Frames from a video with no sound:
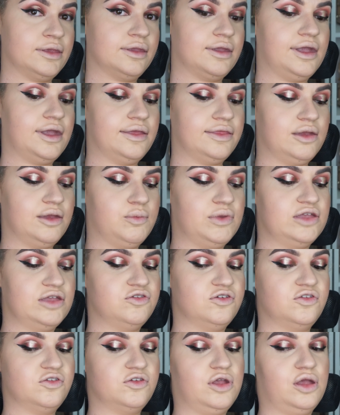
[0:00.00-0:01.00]
And then we
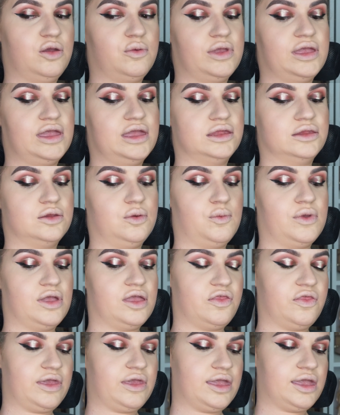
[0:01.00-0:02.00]
just go in
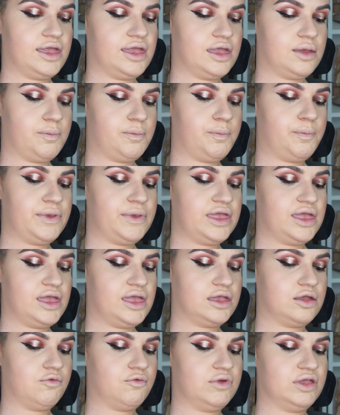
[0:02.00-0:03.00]
with a
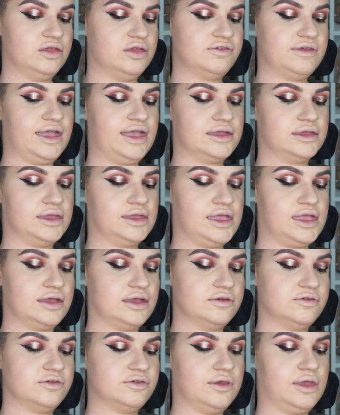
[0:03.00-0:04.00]
big Real
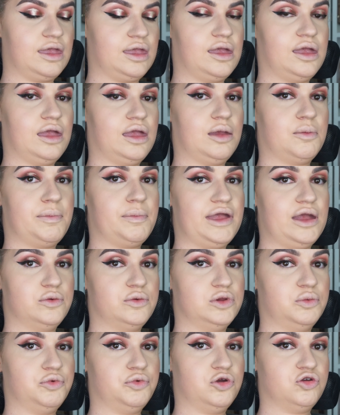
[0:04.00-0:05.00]
Techniques
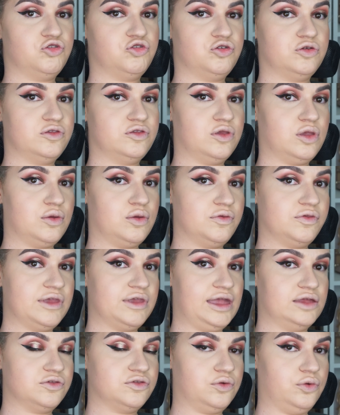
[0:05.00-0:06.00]
powder brush to
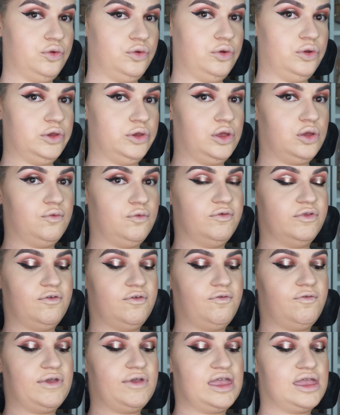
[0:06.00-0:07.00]
set all over the
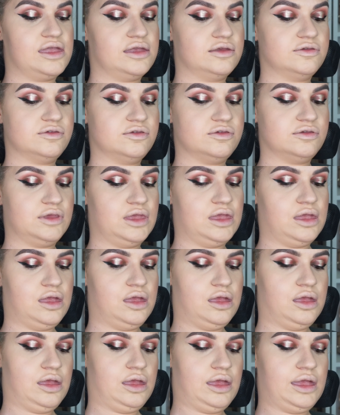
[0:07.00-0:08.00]
face.
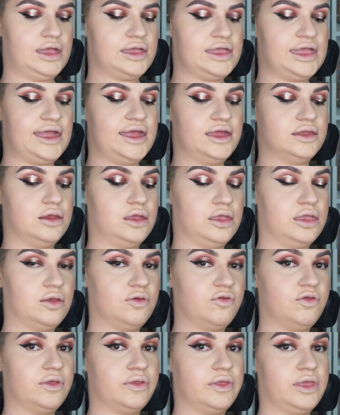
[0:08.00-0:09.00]
Again,
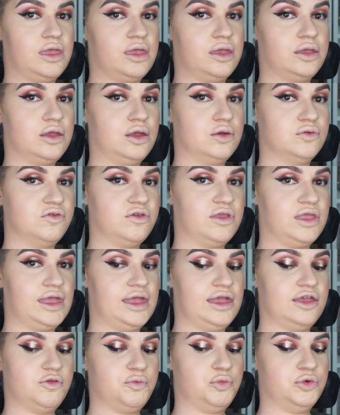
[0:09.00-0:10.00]
using the Coty
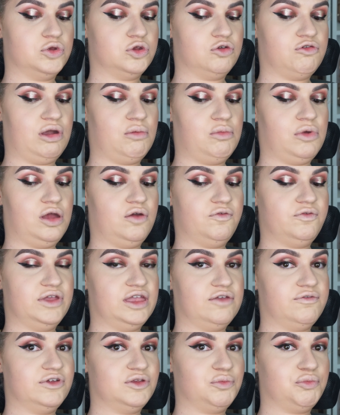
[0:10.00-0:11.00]
Airspun Grandma
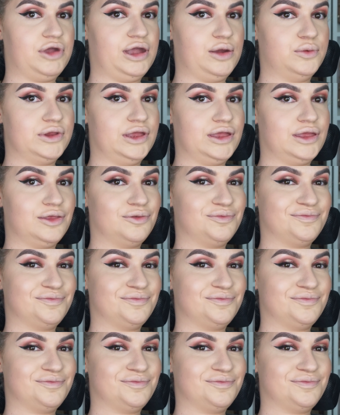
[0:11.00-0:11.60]
flavoured powder.